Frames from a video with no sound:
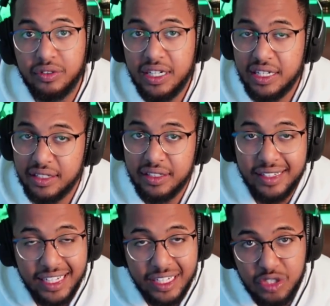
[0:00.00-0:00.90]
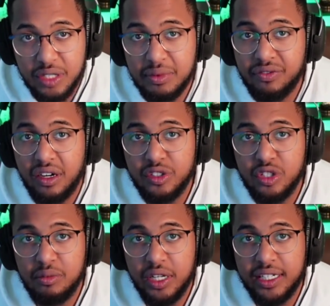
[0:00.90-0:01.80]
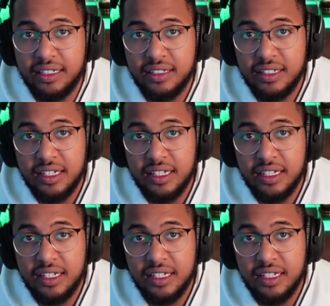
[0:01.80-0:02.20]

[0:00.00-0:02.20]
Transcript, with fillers: right? Extremely volatile market.